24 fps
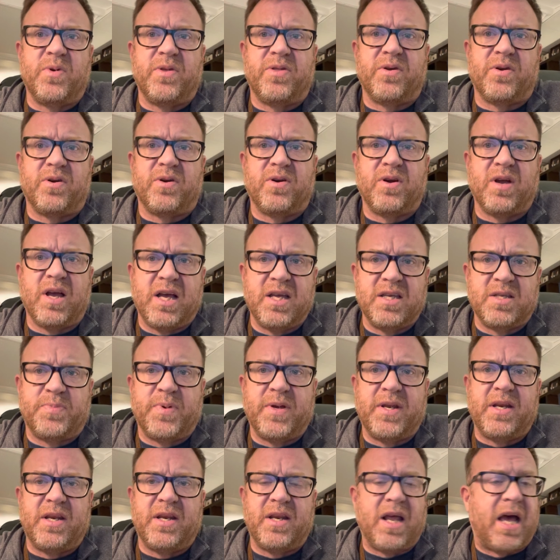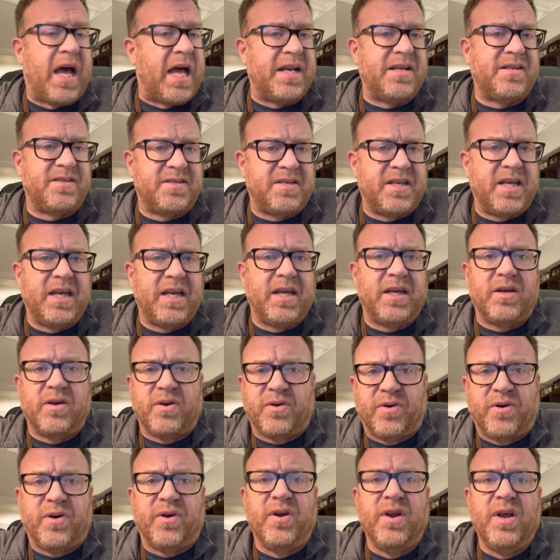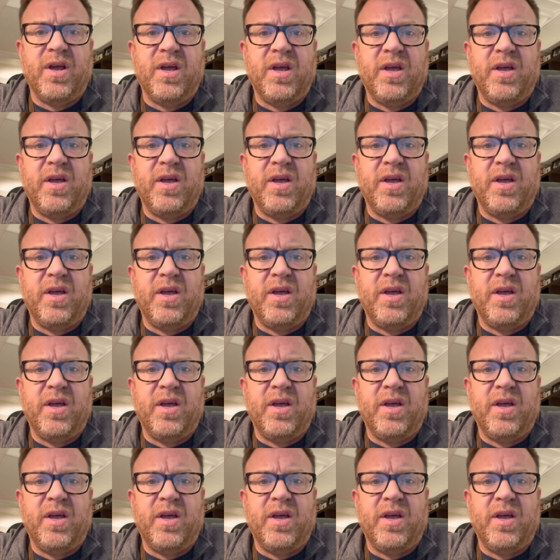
with her husband not seeing her